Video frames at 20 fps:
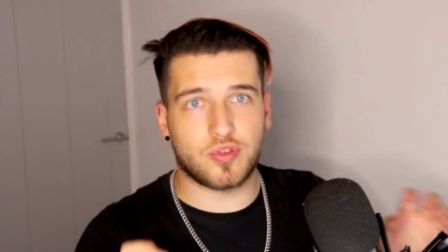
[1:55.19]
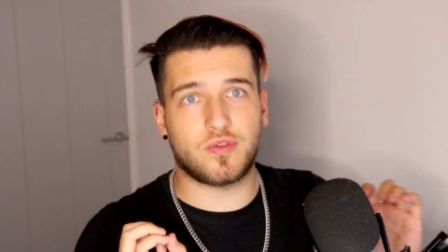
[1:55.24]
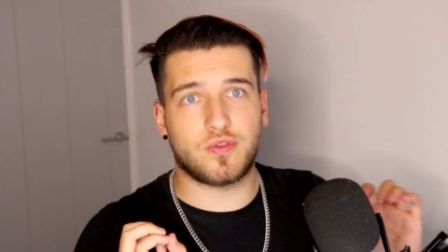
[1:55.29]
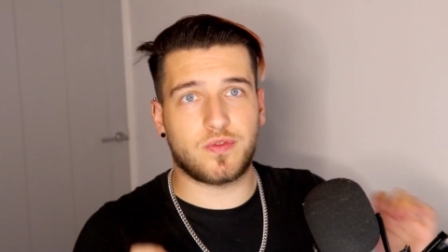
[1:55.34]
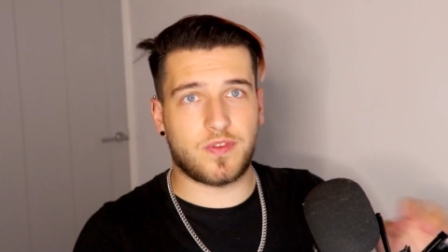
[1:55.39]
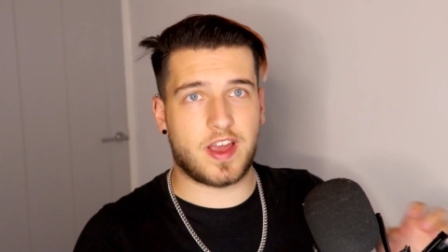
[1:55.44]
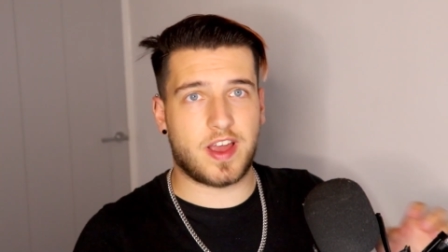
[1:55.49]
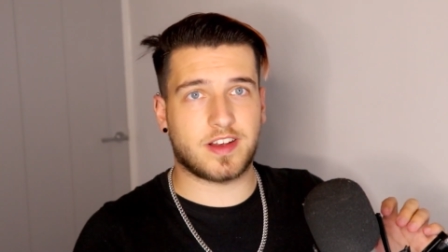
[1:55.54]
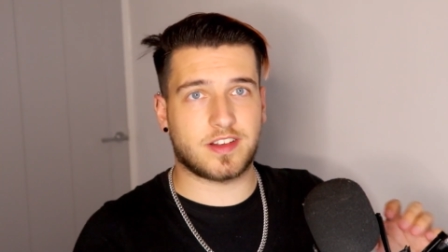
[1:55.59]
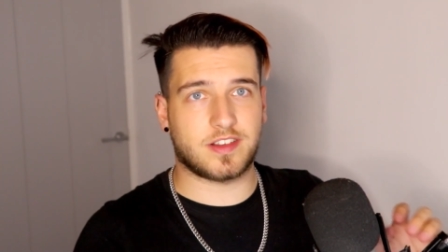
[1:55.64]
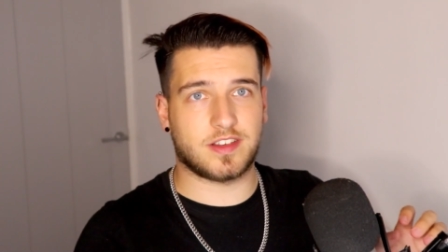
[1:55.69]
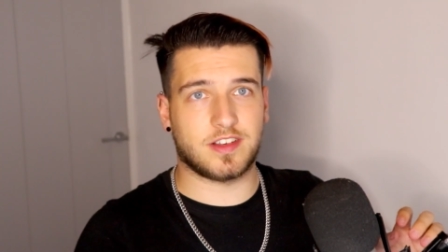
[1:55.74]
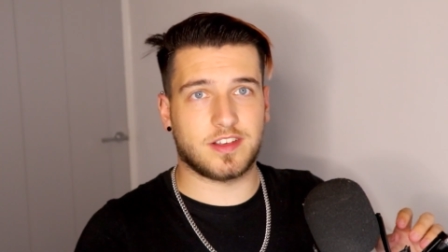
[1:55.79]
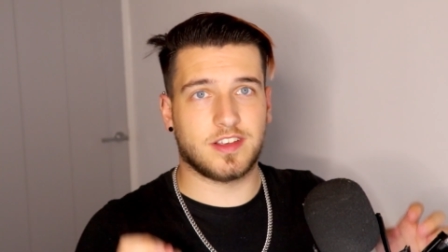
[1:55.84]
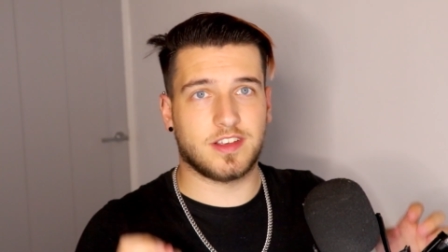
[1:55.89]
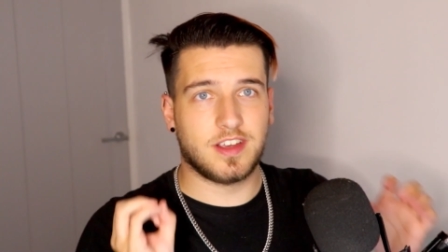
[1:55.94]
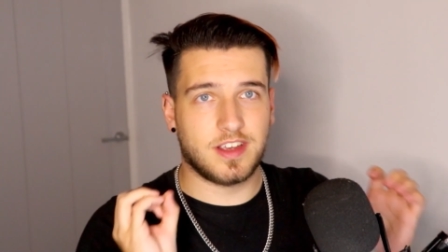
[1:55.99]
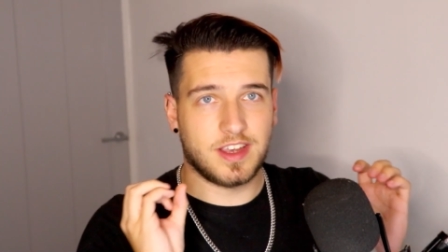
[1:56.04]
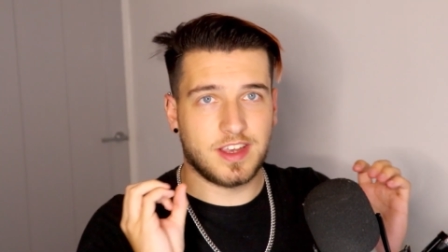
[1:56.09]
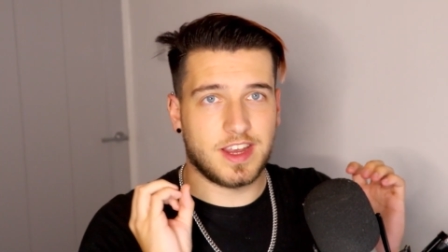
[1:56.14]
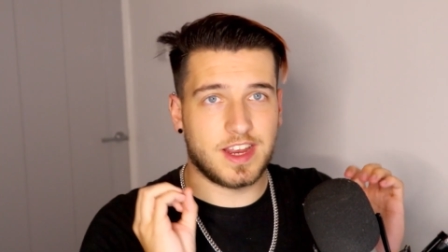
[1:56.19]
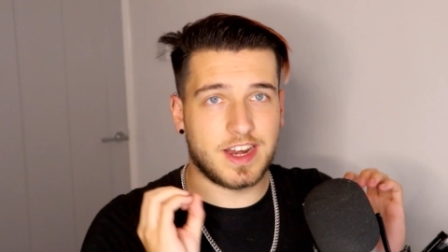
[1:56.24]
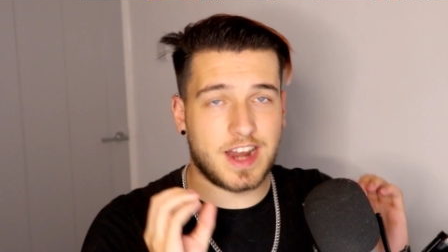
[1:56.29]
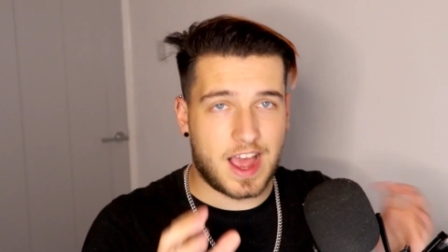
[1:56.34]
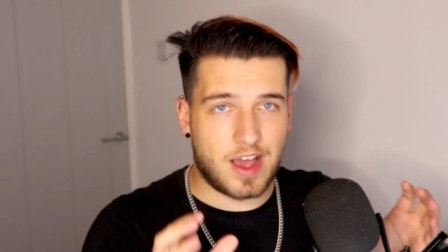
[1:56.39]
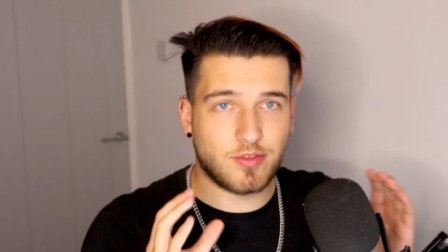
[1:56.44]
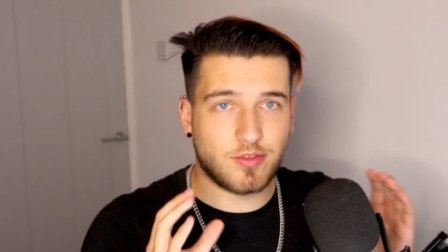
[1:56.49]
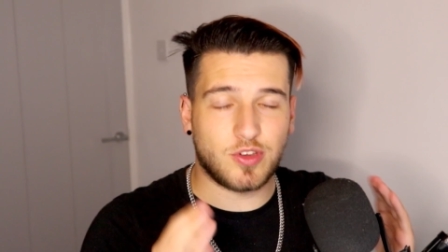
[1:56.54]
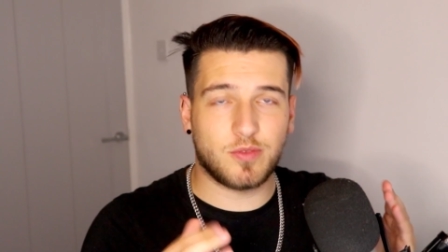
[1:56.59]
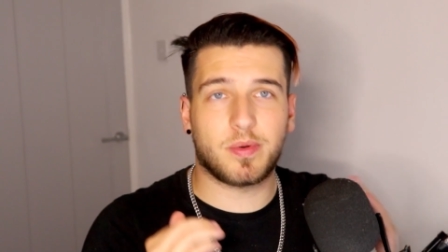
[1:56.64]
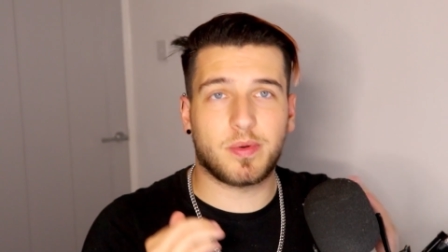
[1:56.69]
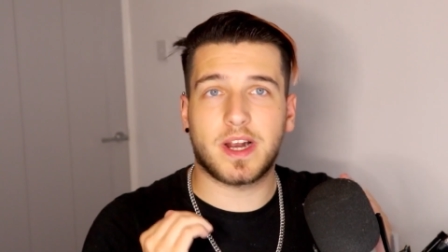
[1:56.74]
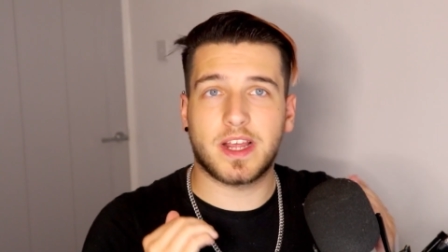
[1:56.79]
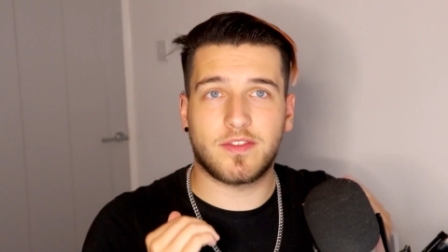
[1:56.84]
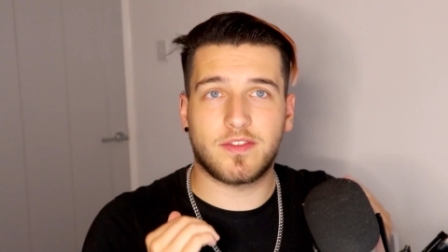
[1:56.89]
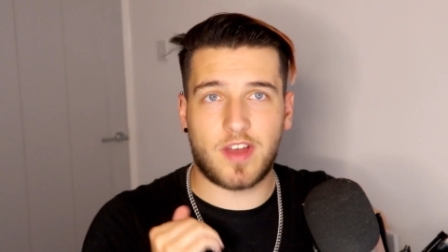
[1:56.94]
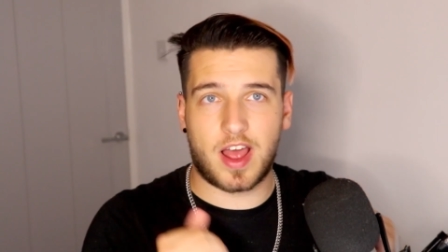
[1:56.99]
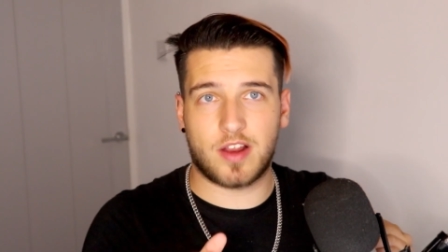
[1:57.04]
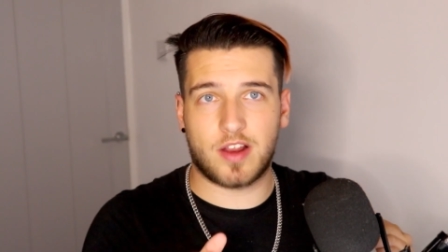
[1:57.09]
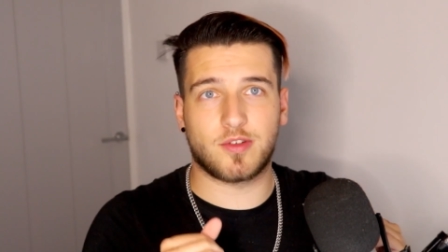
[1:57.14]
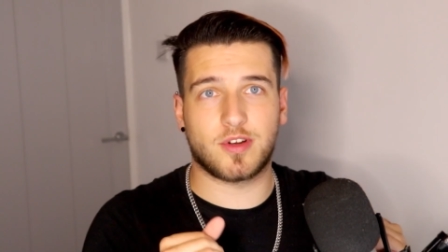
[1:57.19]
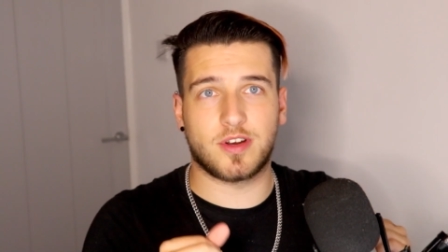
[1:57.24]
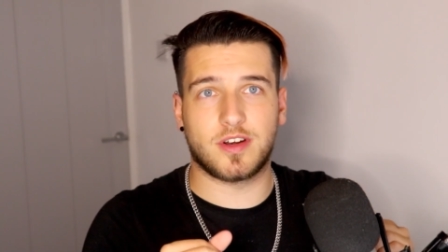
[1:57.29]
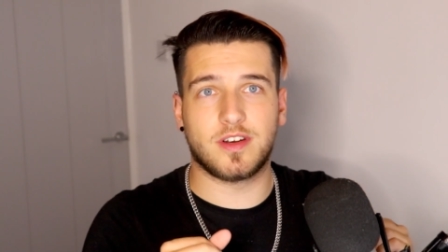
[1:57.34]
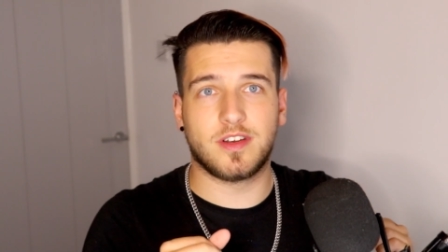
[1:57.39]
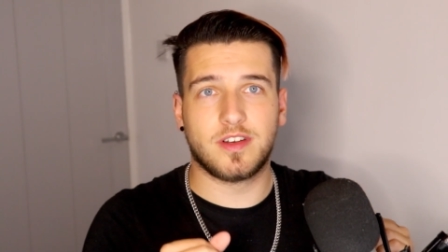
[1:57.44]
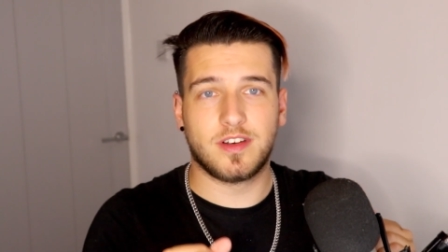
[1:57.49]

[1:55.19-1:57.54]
factor in how you play Valorant.